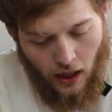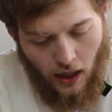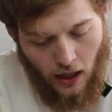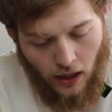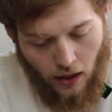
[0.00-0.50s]

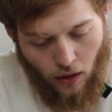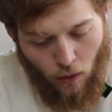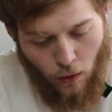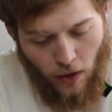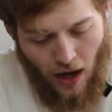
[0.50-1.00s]

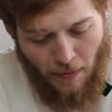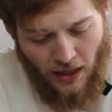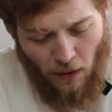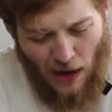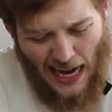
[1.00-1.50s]

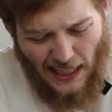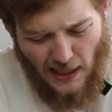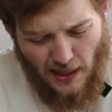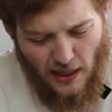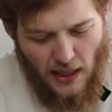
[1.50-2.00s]
cornobula
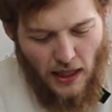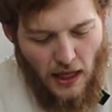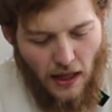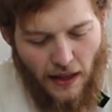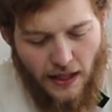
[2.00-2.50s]
wax.
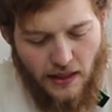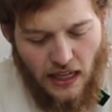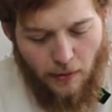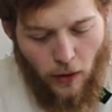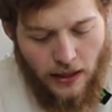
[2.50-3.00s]
The inside
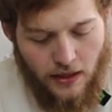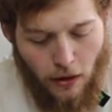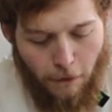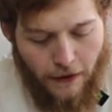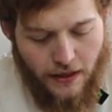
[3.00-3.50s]
of the bowl has
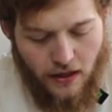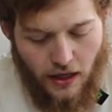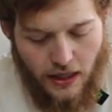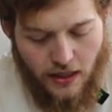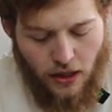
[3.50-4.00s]
no finish
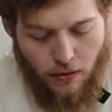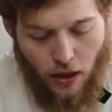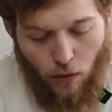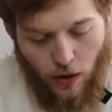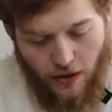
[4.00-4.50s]
on it, so
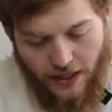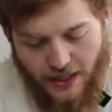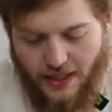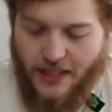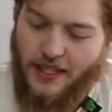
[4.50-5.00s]
no
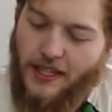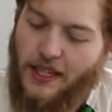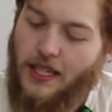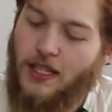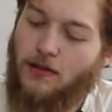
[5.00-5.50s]
worries.
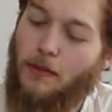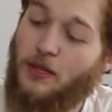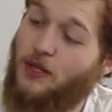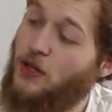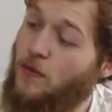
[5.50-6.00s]
So I'm
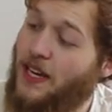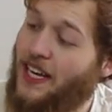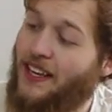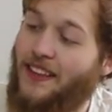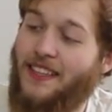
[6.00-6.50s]

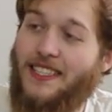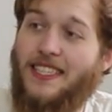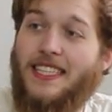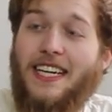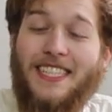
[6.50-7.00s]
assuming
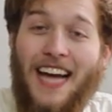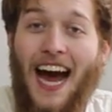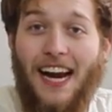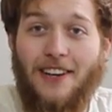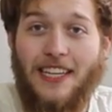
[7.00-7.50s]
this is an
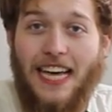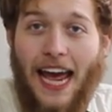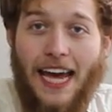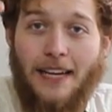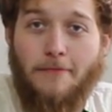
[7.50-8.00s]
entirely
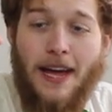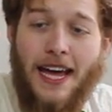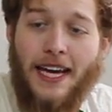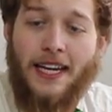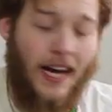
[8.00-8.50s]

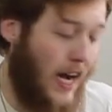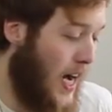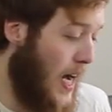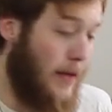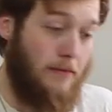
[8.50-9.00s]
handmade,
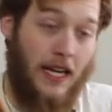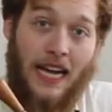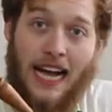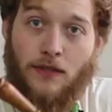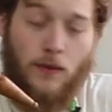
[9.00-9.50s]

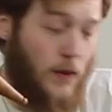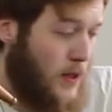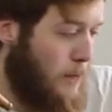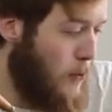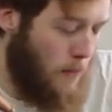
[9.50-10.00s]
like actual
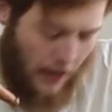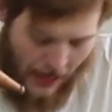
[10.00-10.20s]
spoon